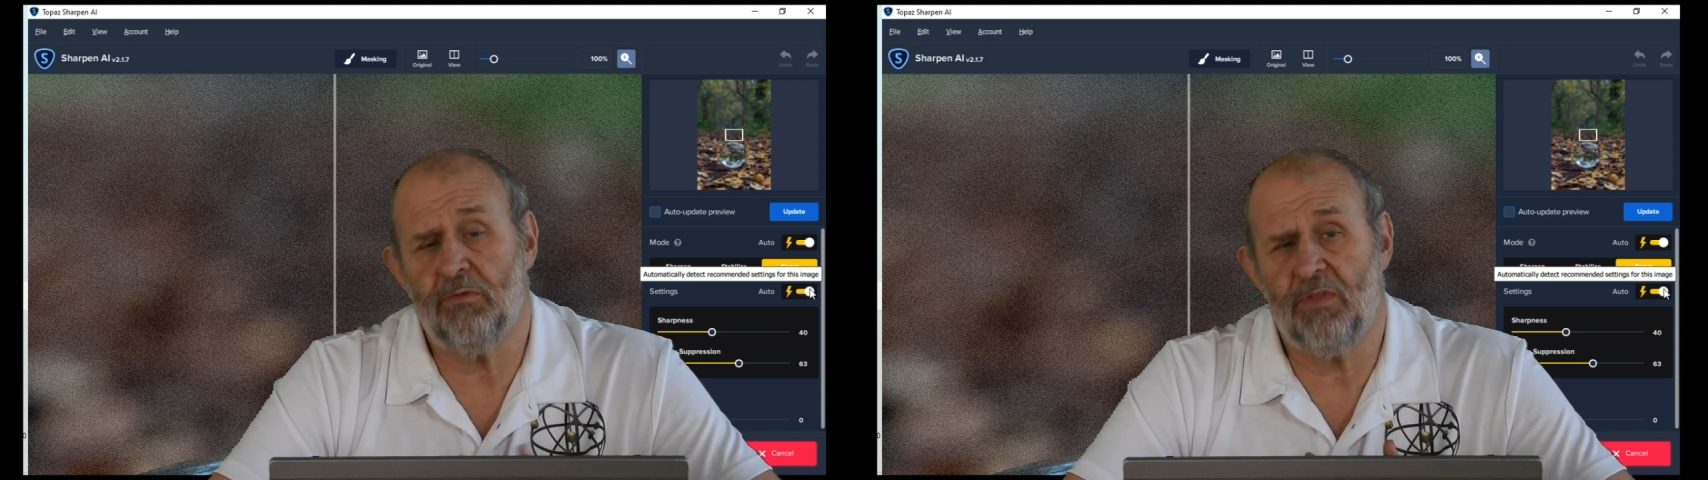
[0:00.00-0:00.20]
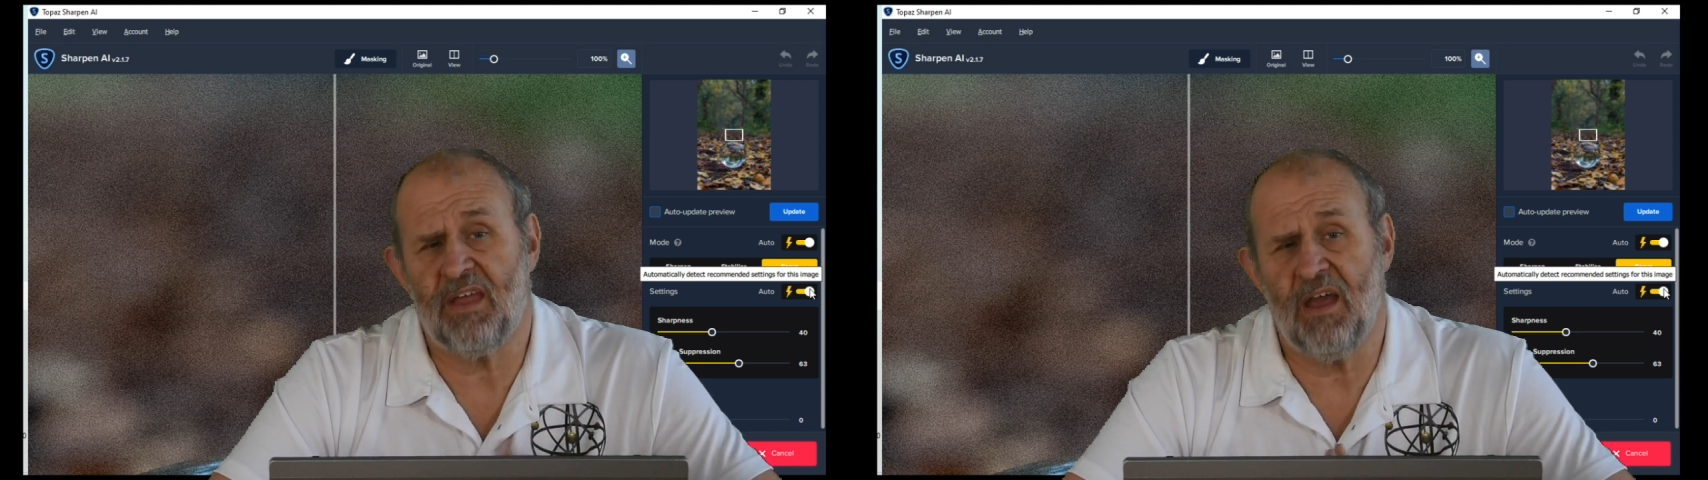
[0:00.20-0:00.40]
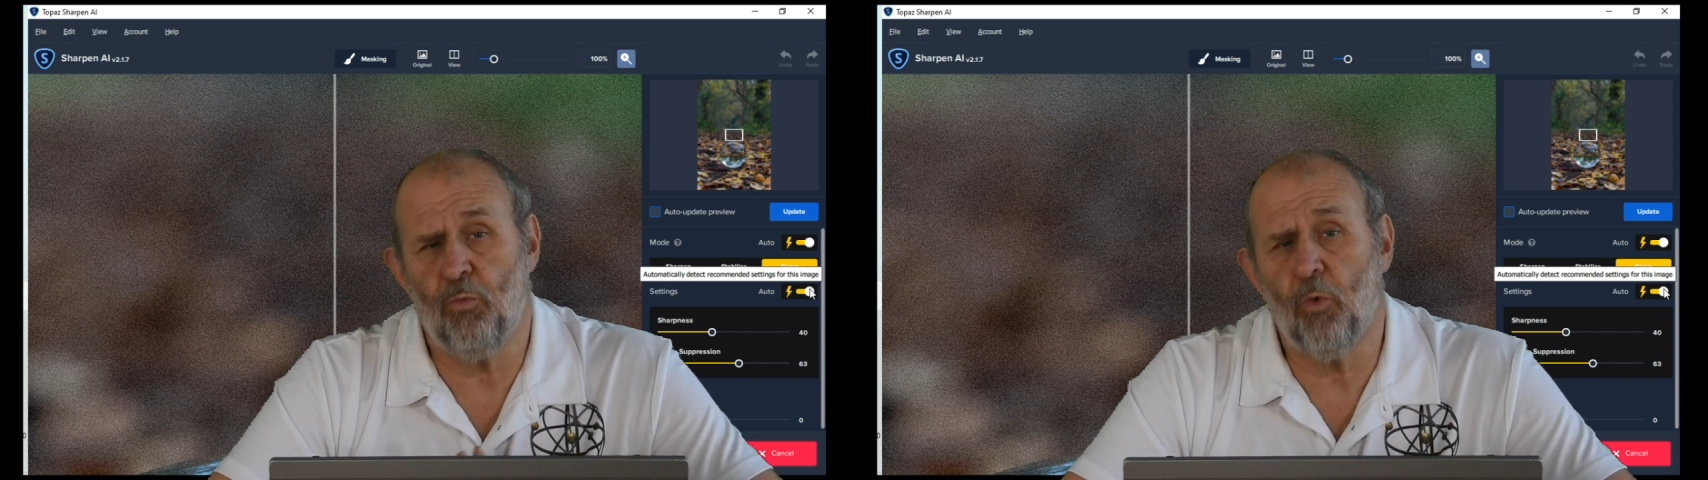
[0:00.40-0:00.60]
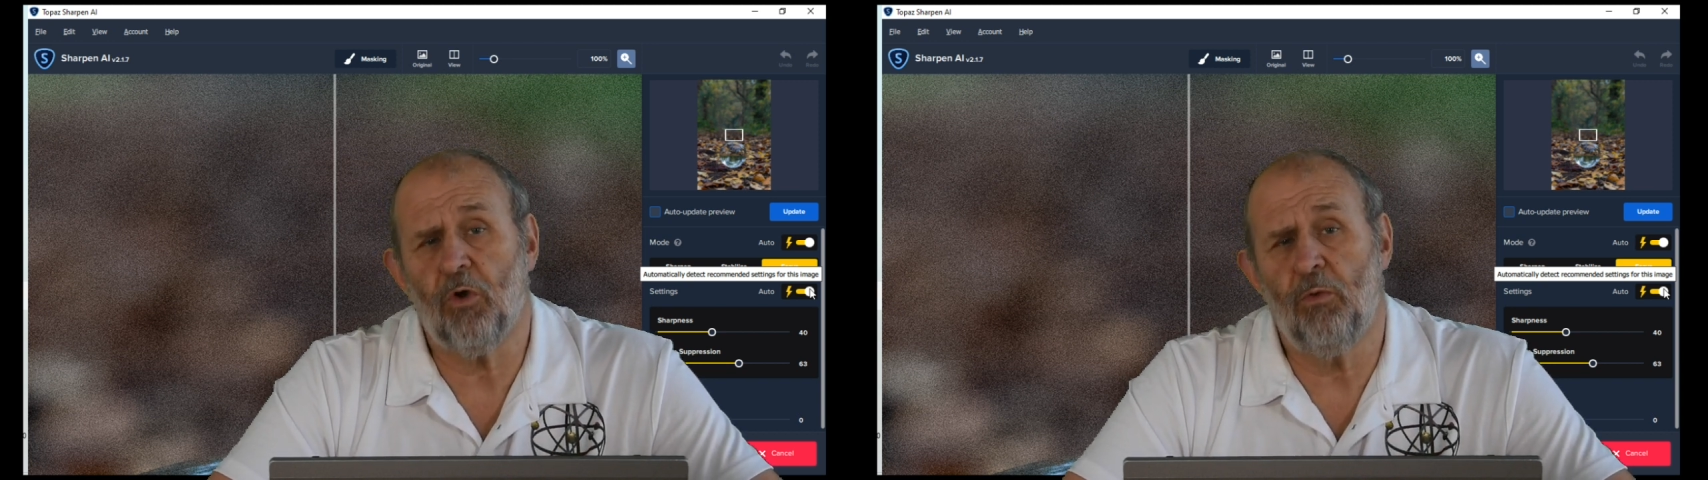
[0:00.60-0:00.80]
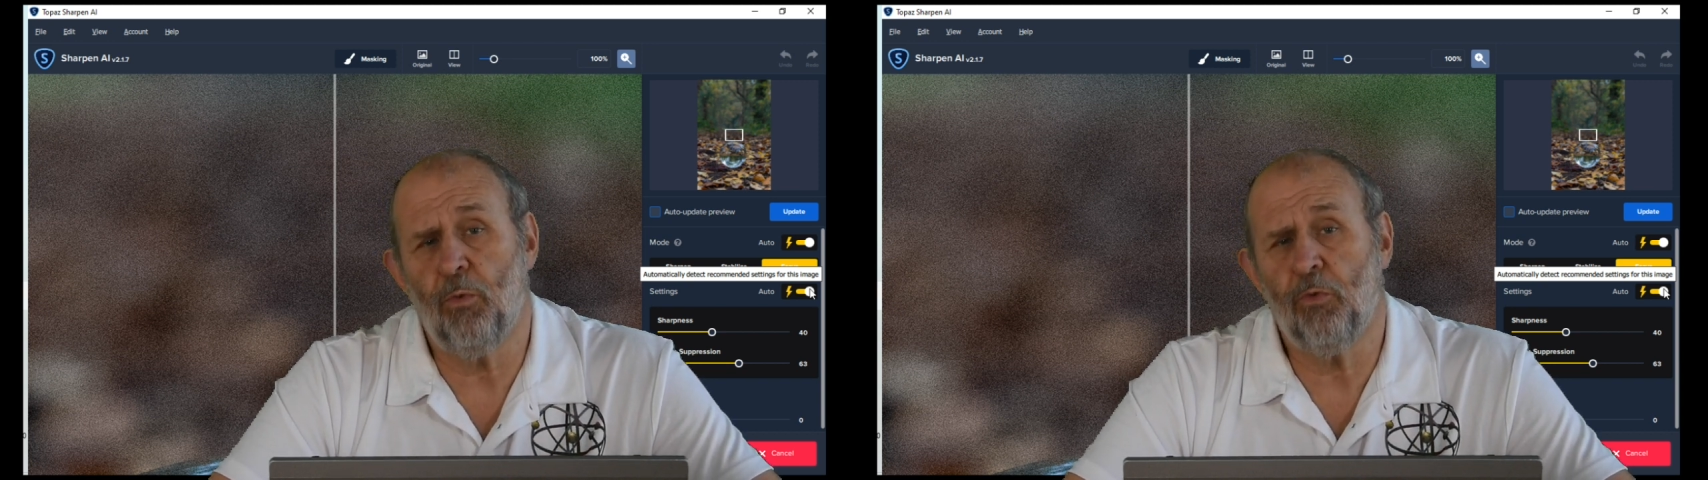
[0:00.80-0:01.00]
they can walk
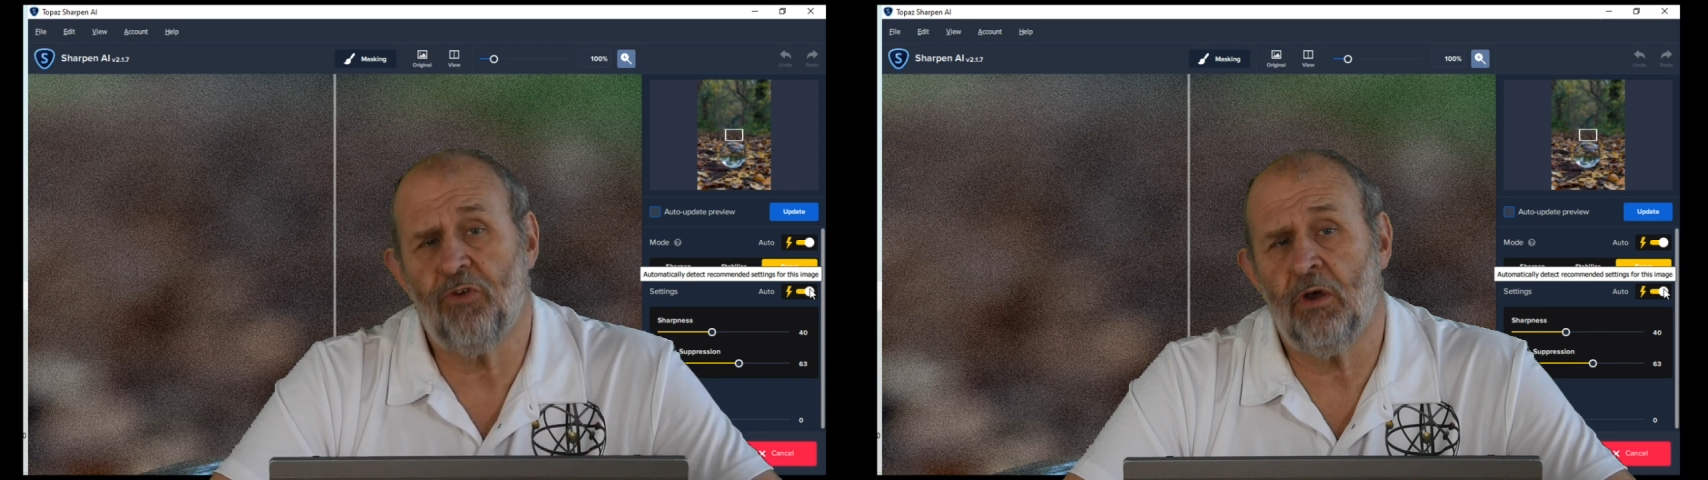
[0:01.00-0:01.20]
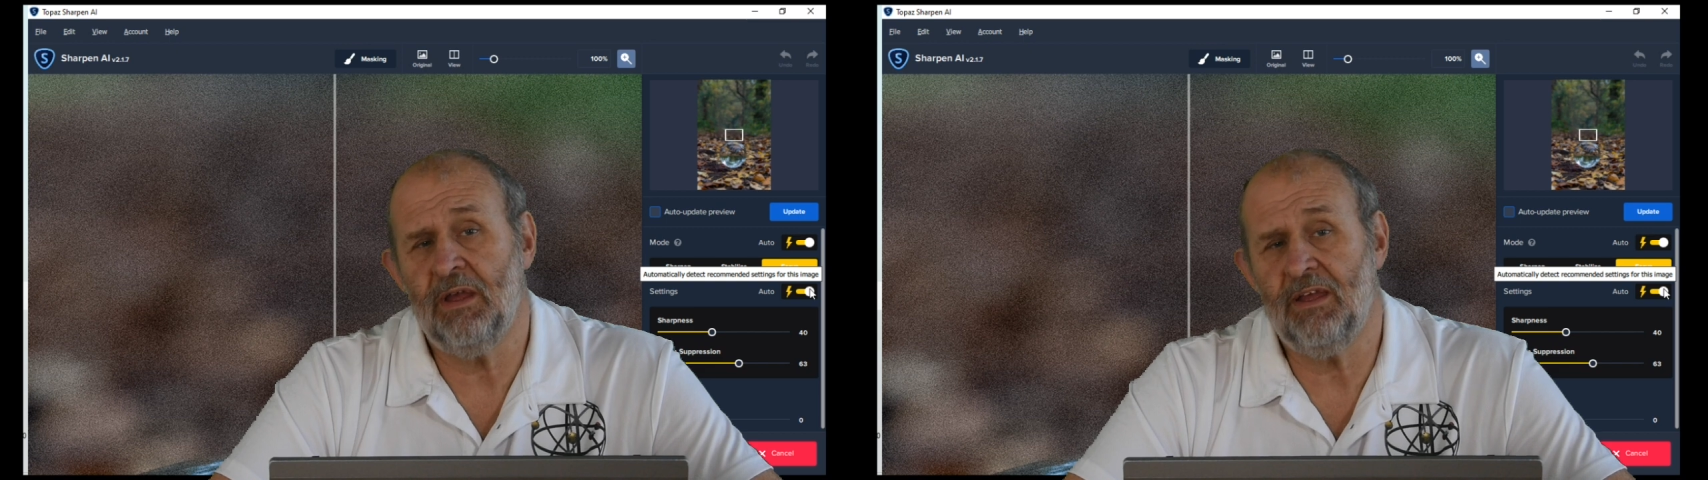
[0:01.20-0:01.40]
on water